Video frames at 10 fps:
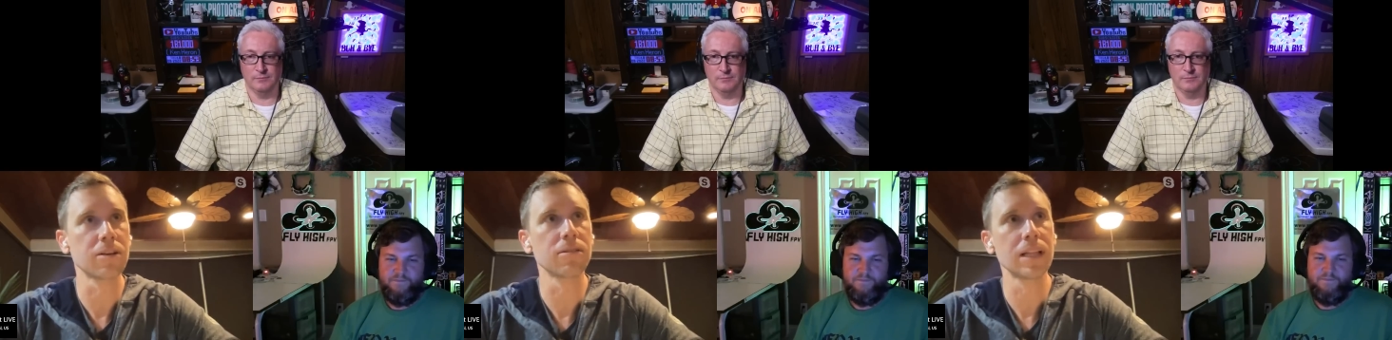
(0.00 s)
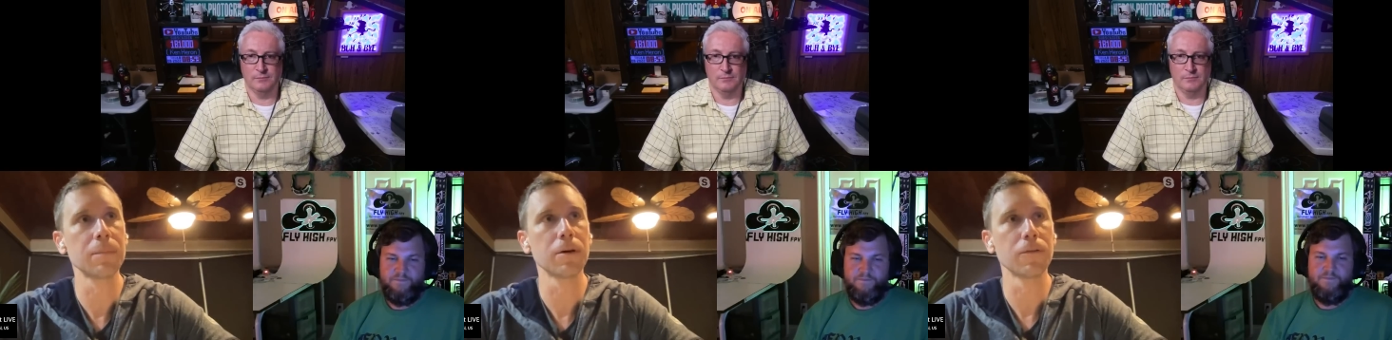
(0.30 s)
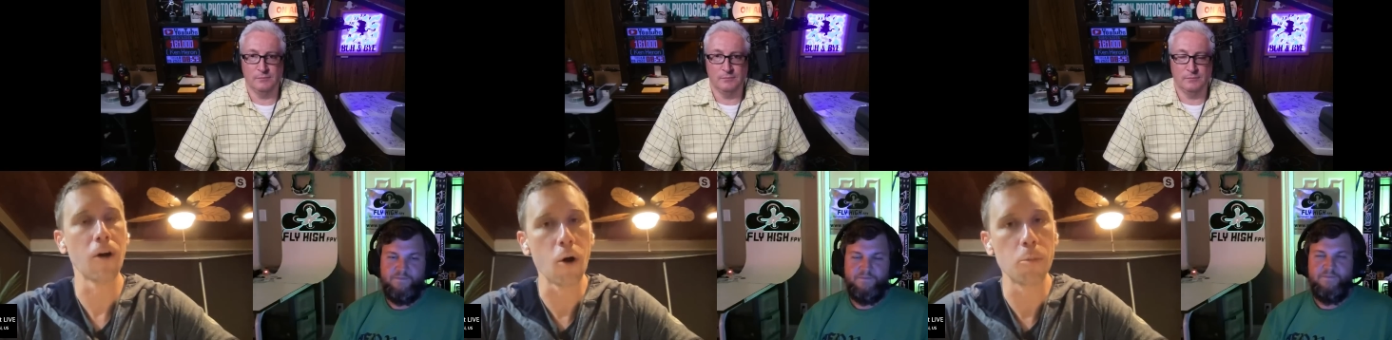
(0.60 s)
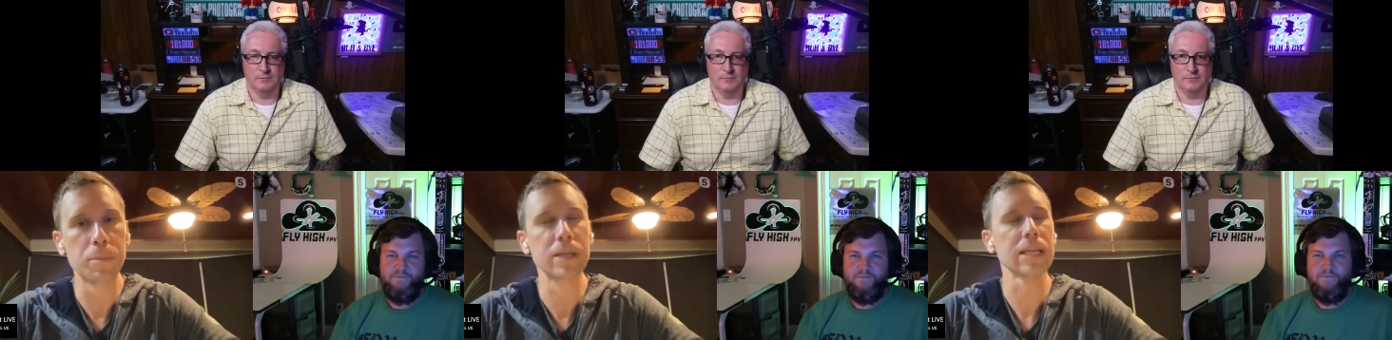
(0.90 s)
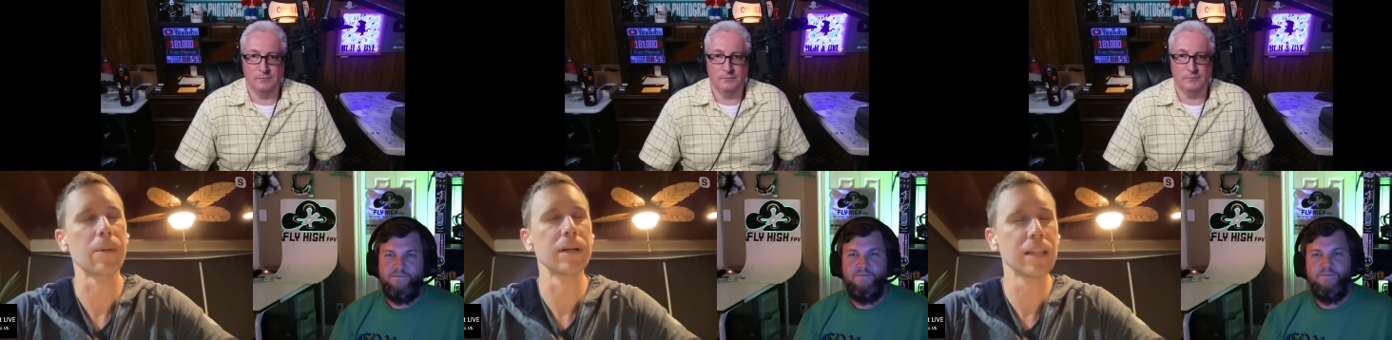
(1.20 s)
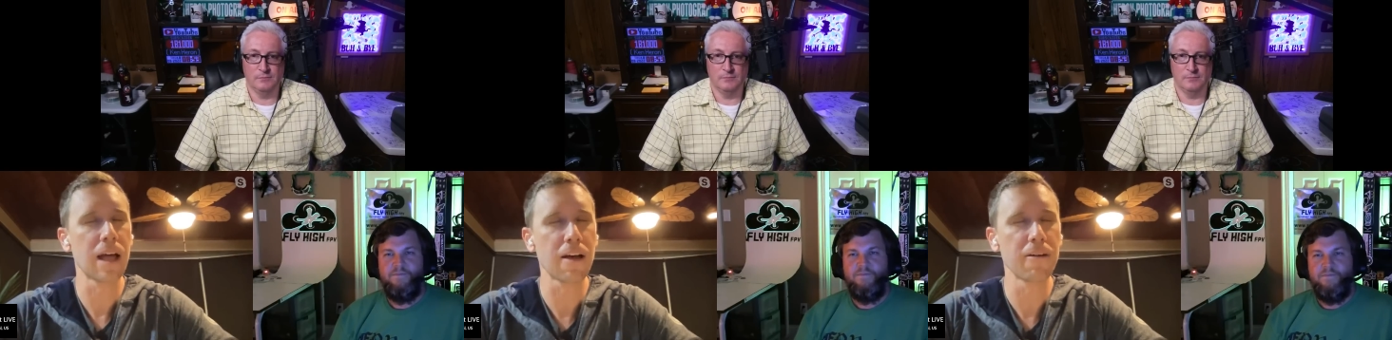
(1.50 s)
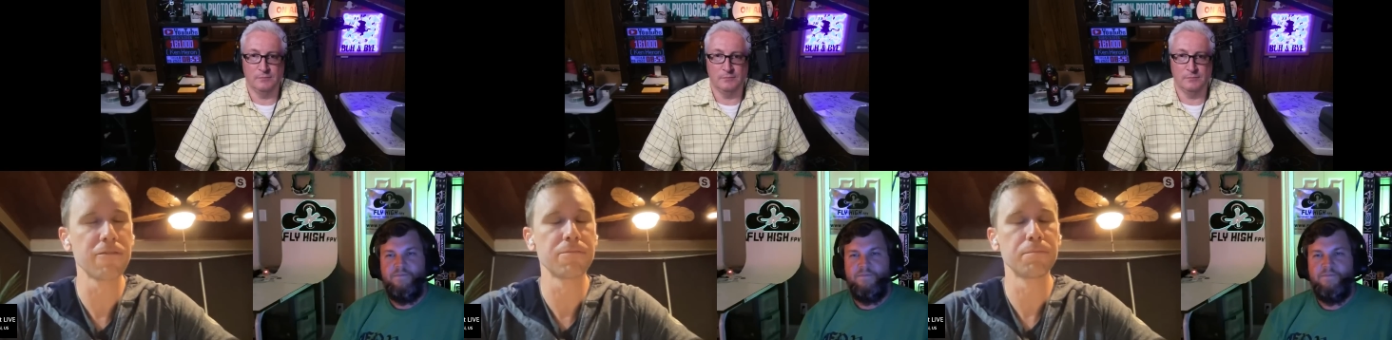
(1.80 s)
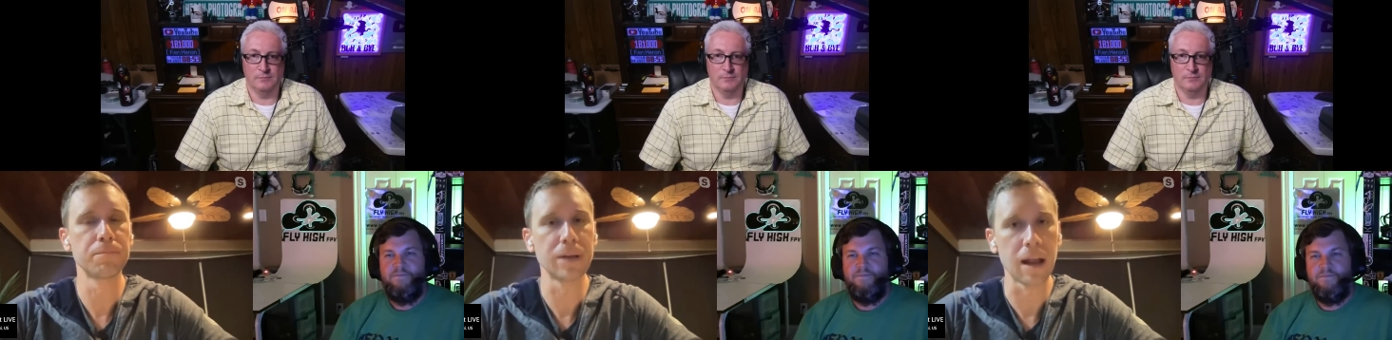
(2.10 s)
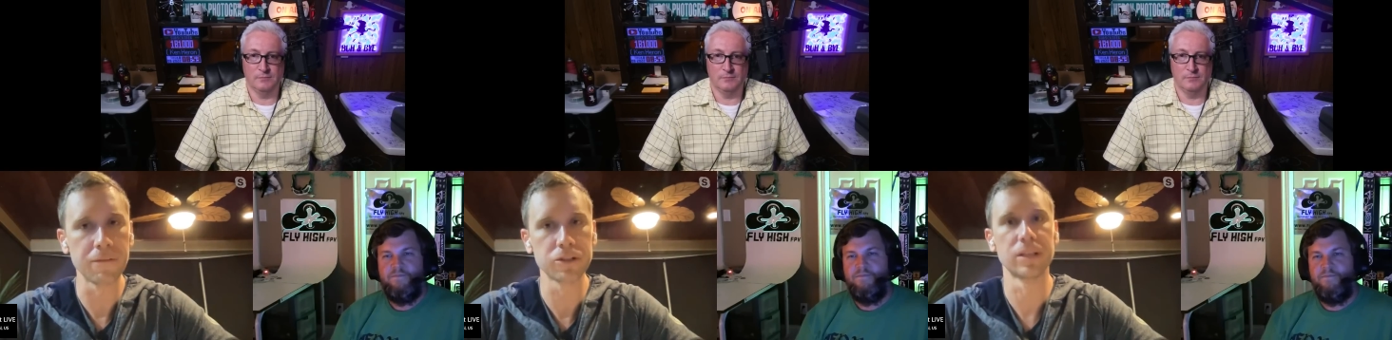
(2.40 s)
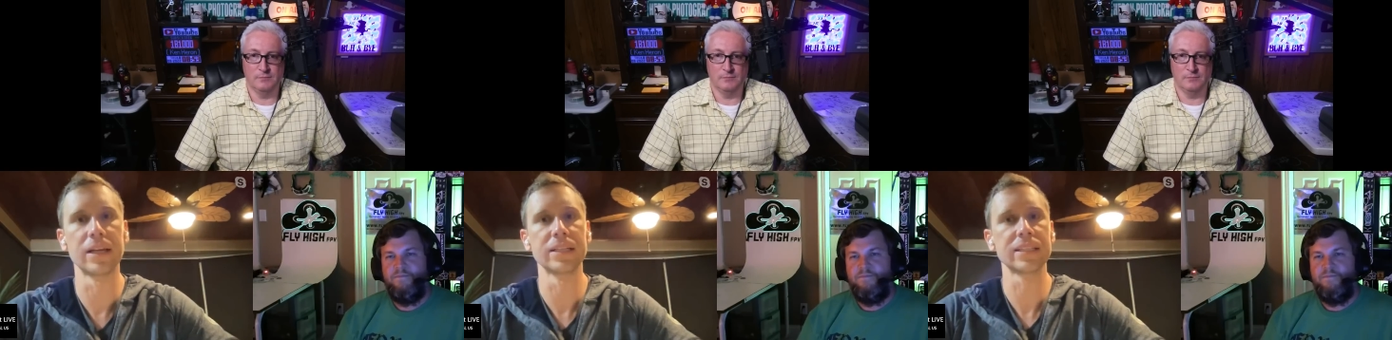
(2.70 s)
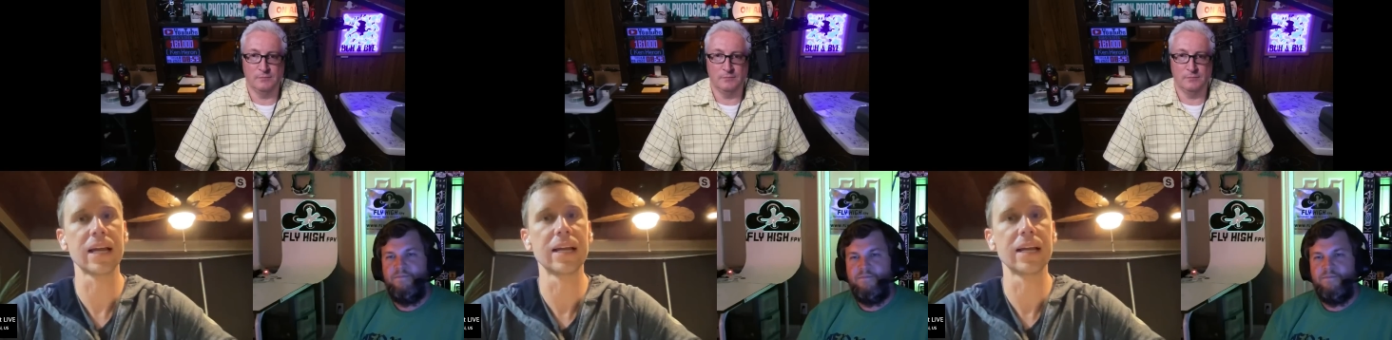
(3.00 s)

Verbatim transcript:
Speaker 1: there's a little glimmer of hope because I would love beyond visual